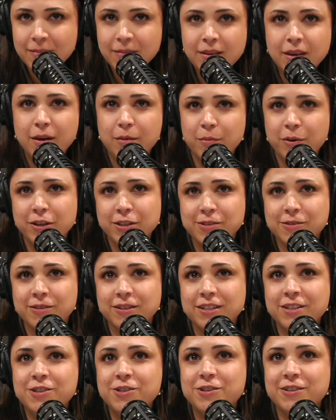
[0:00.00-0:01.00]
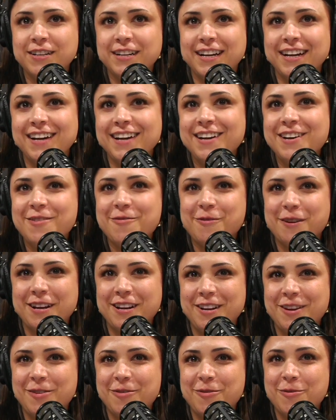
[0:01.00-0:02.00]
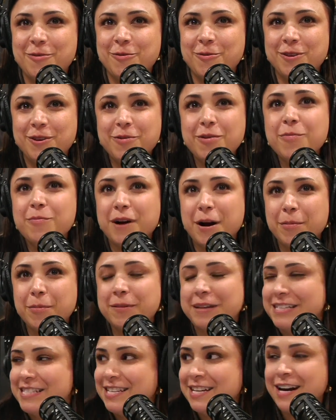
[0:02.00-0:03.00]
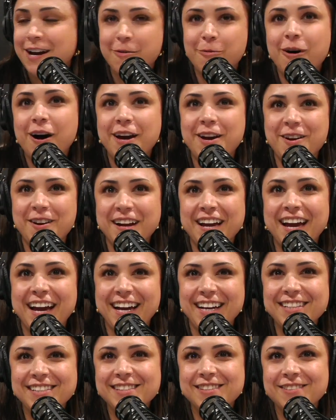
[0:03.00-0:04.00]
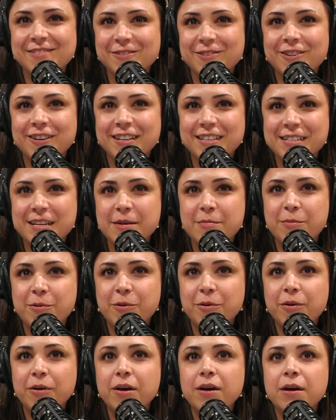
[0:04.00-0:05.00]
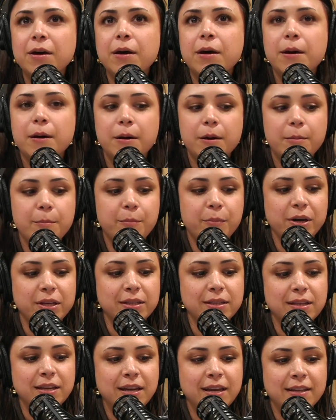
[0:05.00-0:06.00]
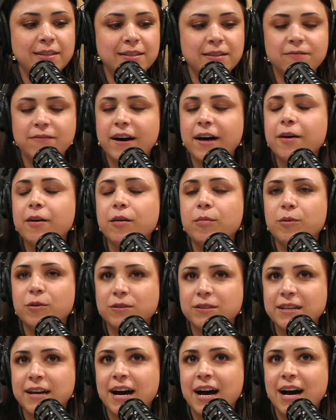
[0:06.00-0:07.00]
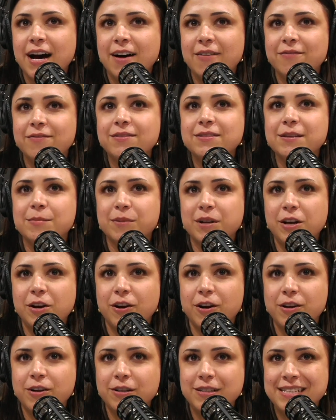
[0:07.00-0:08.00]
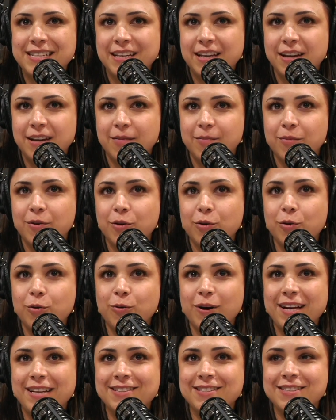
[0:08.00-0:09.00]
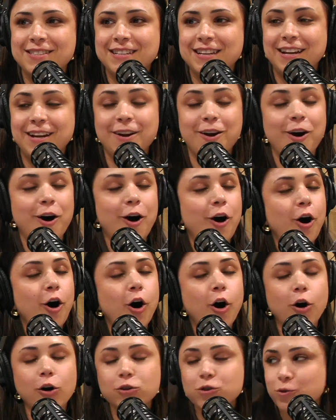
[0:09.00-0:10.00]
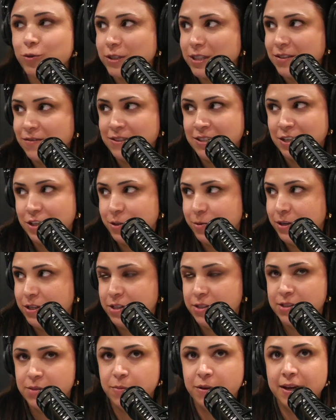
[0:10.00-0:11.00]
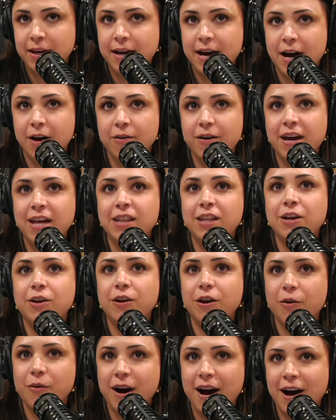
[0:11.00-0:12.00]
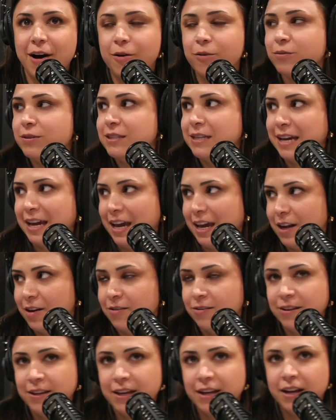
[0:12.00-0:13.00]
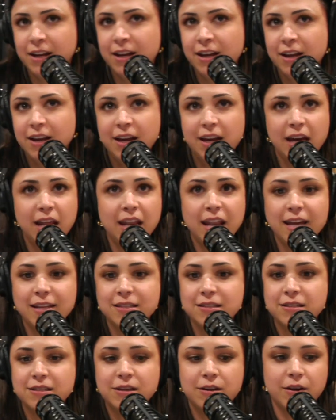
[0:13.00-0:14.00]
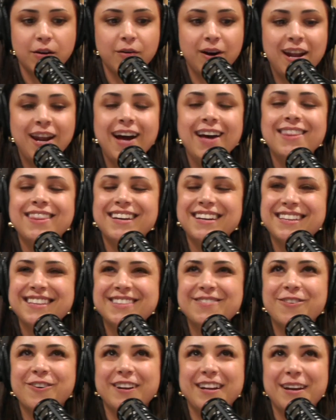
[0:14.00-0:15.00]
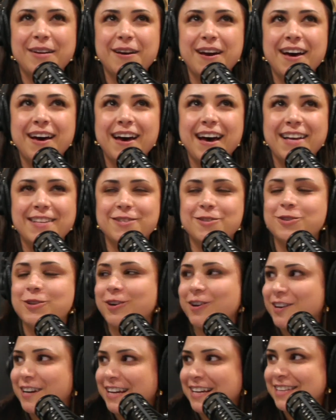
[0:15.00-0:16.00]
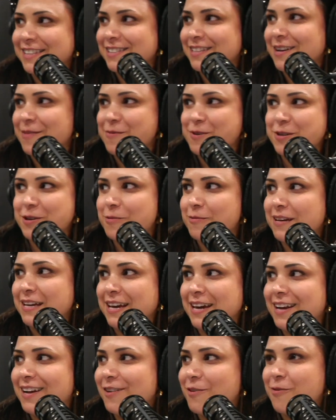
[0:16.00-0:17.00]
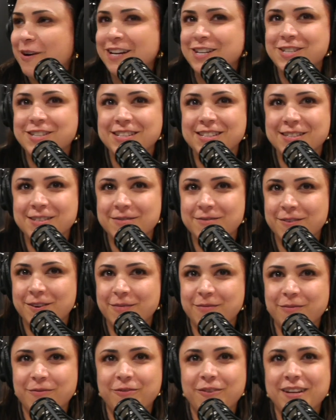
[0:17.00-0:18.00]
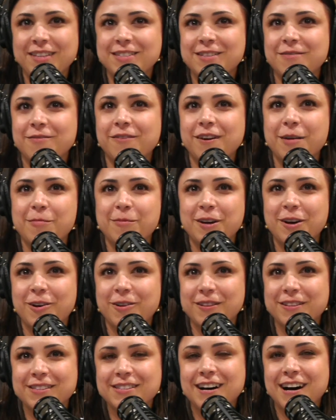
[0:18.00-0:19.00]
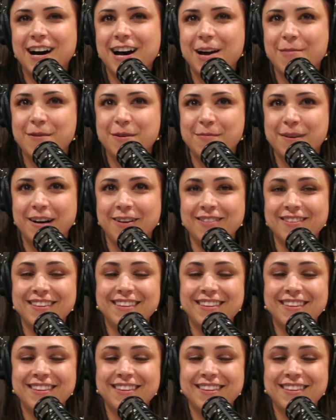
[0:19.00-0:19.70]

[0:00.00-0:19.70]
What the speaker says: in personal injury. When you could probably DIY your case, for example, but it's invaluable to have somebody on your team who has seen all sorts of situations play out and they know how to handle it. And that's, and I think it's funny as attorneys, I'm sure we get questions from friends and family all the time about